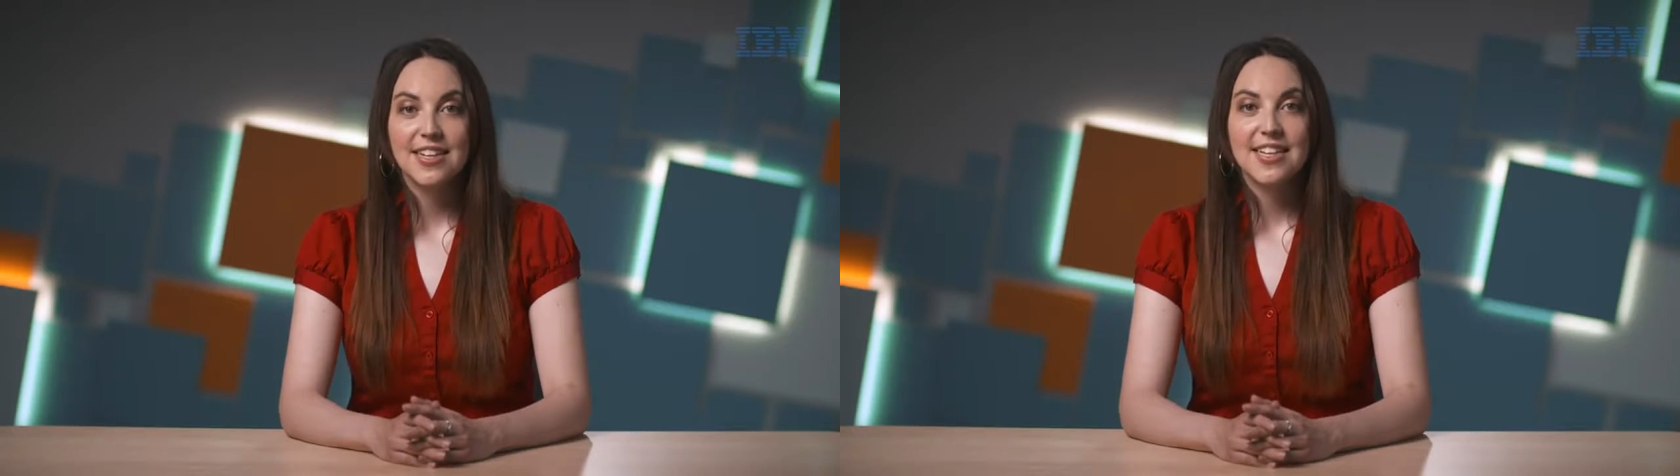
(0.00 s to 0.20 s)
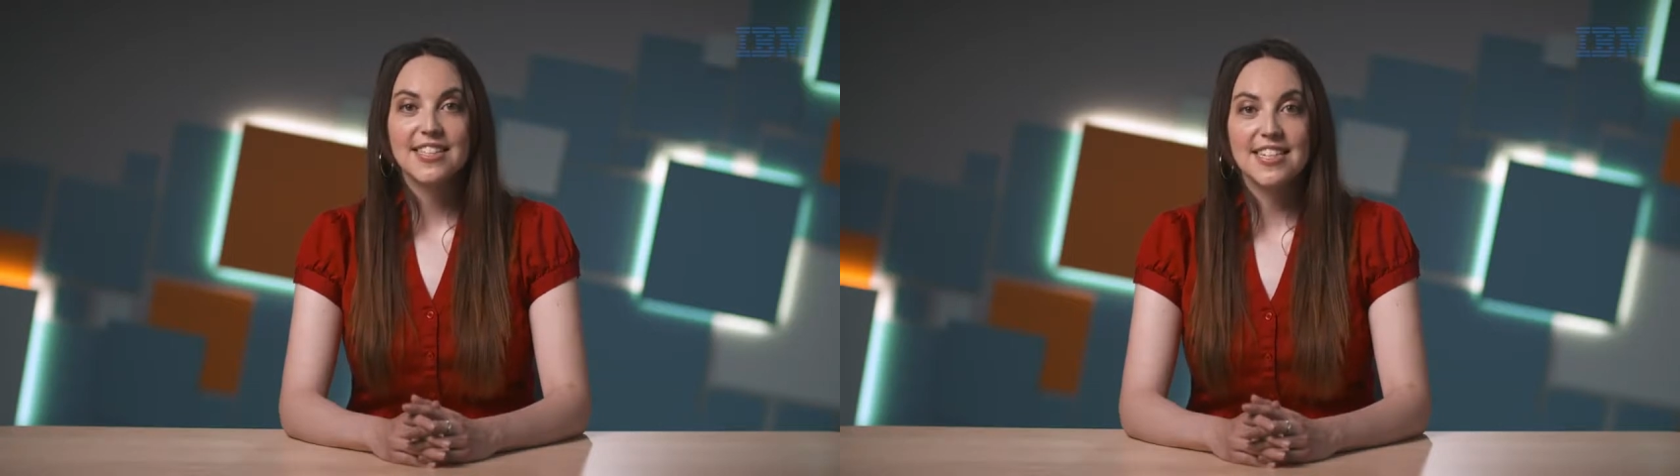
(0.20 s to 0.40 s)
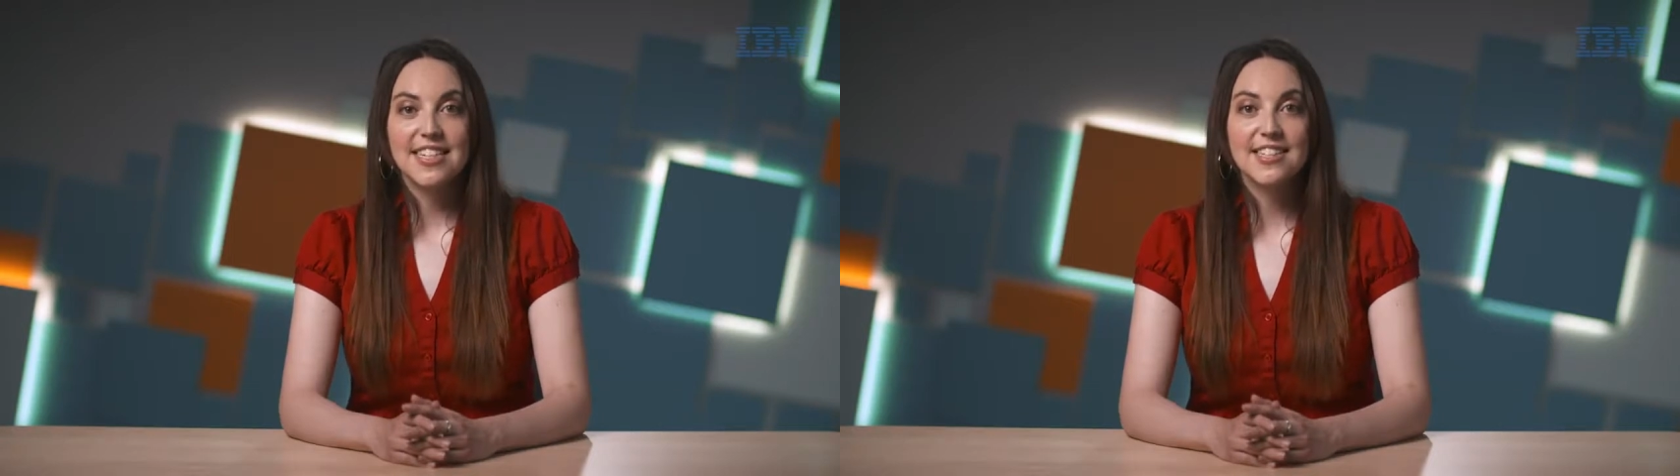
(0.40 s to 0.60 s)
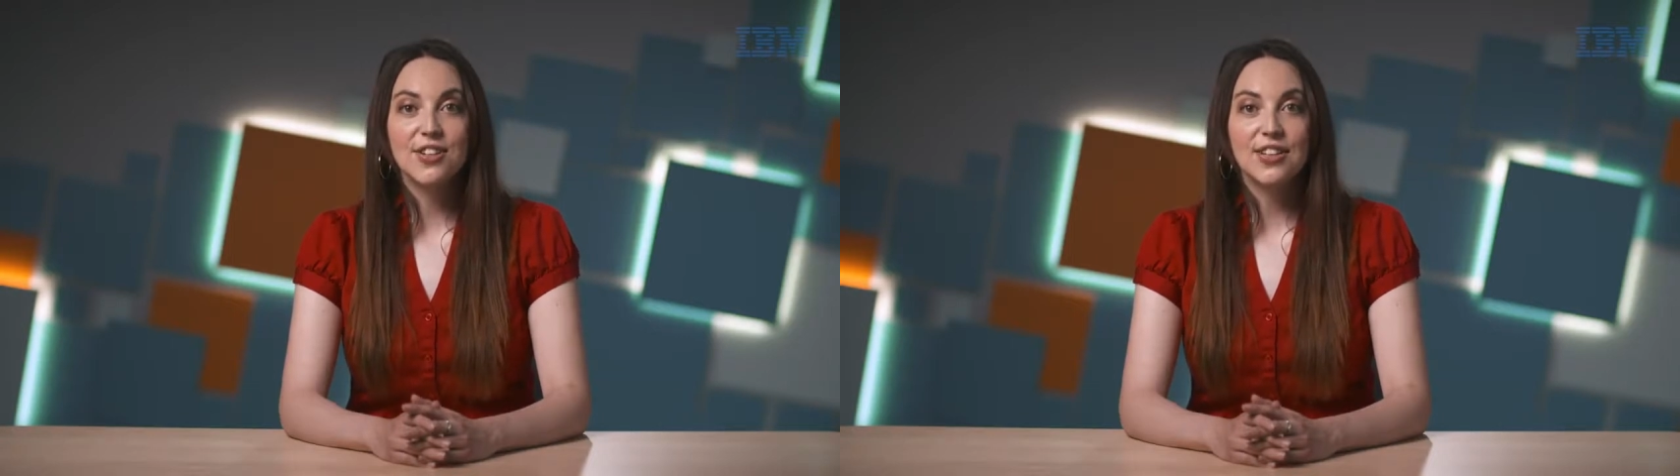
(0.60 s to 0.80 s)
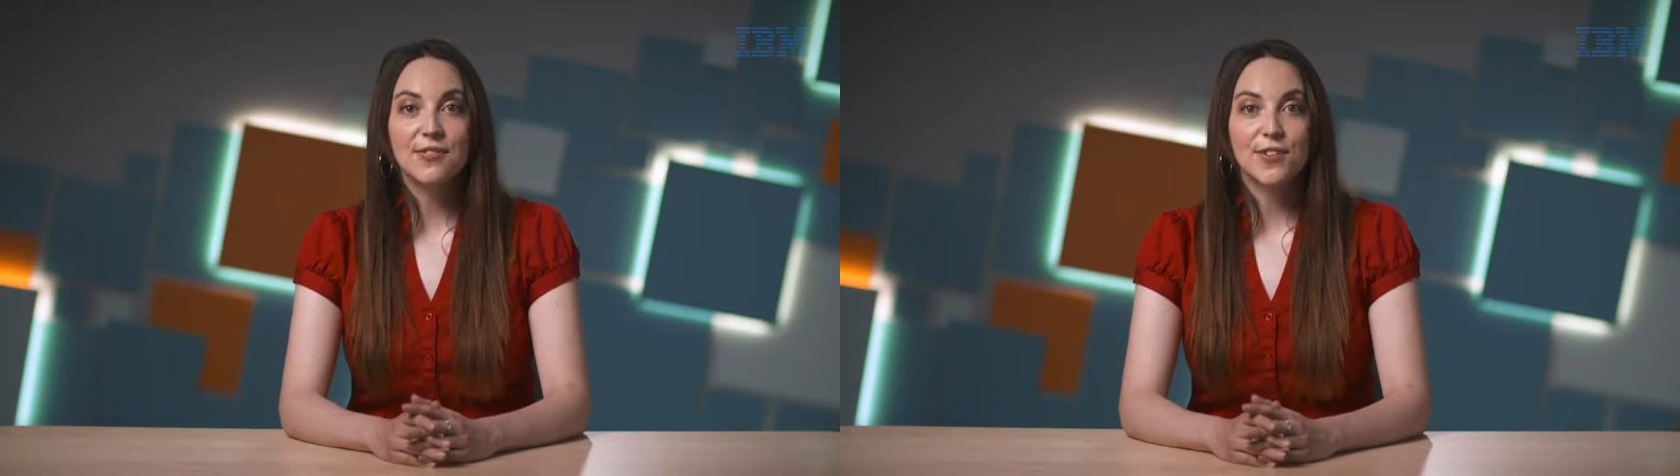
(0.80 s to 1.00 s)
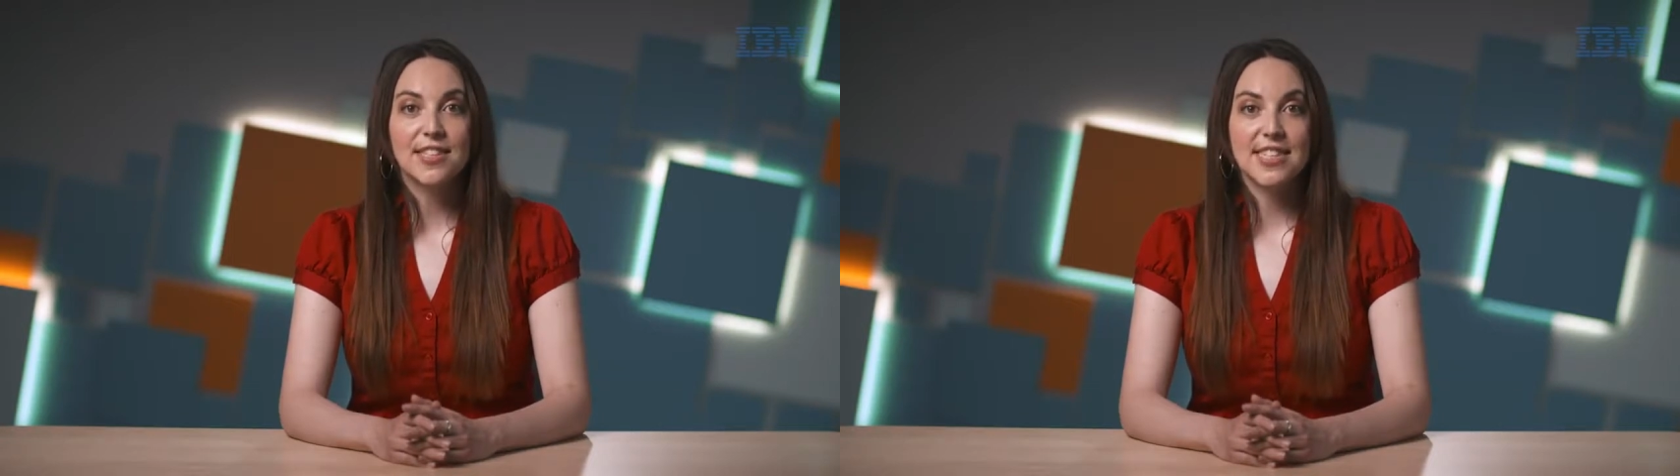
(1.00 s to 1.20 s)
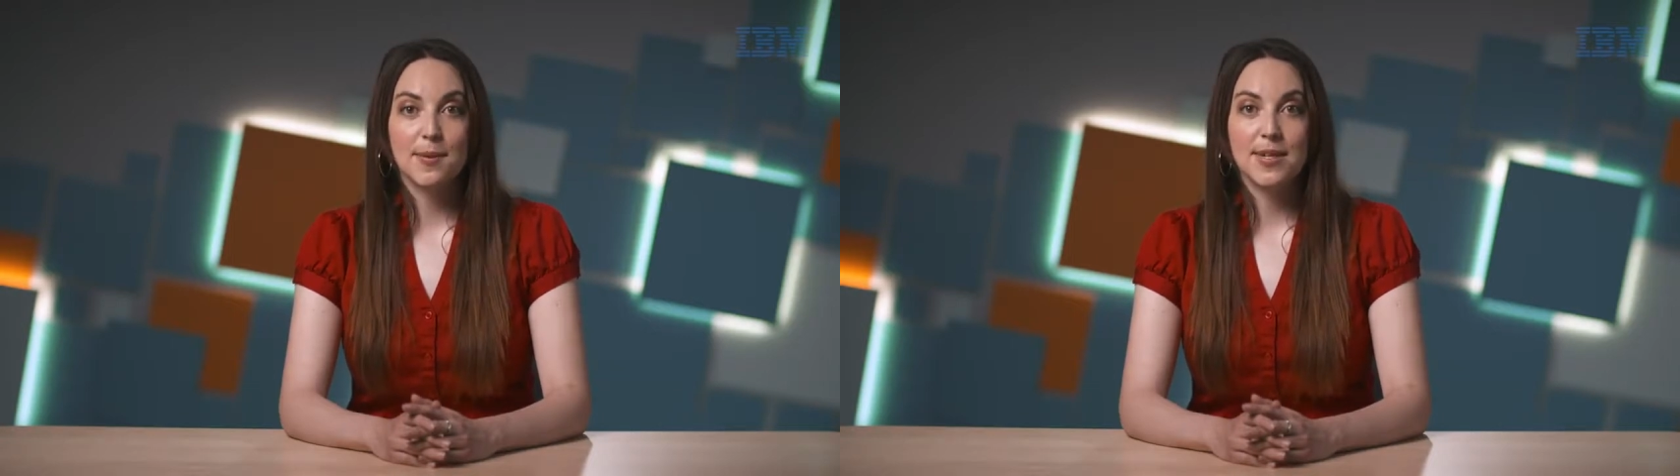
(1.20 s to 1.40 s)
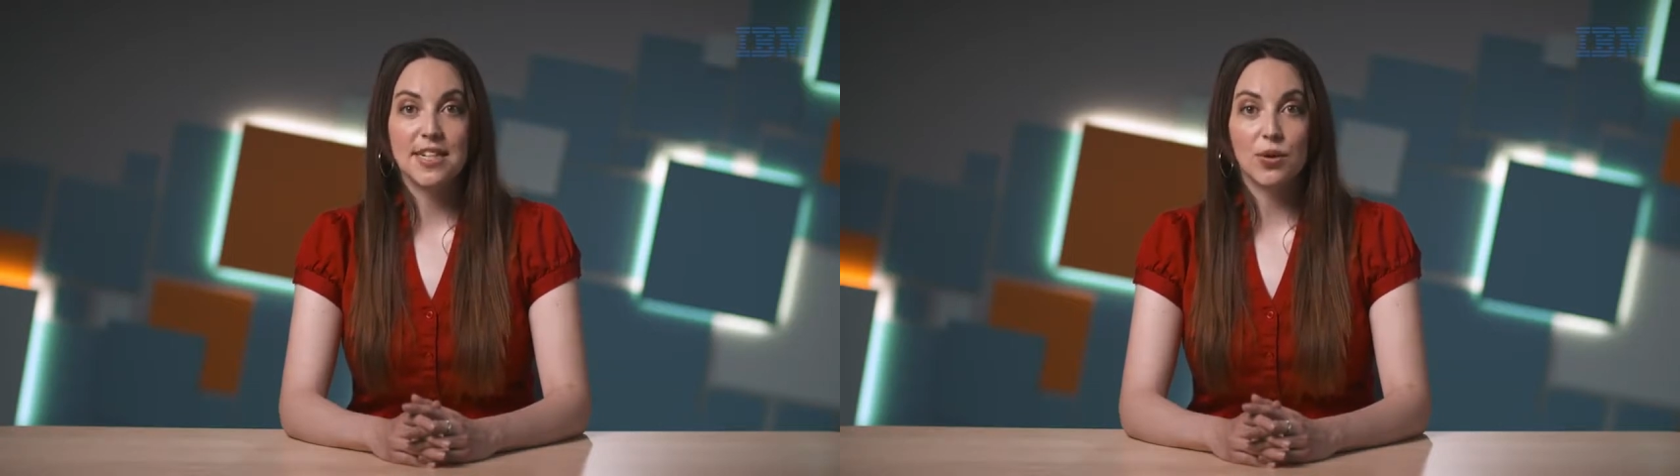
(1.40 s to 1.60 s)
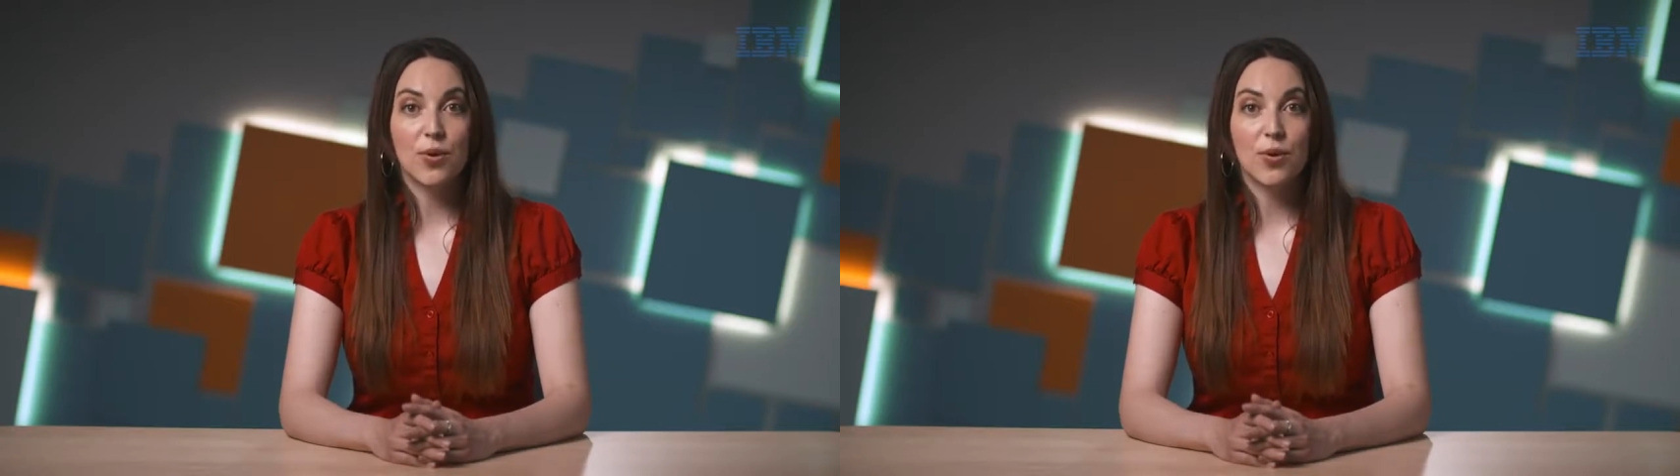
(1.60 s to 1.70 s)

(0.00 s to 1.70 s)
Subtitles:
Statistical inference can be done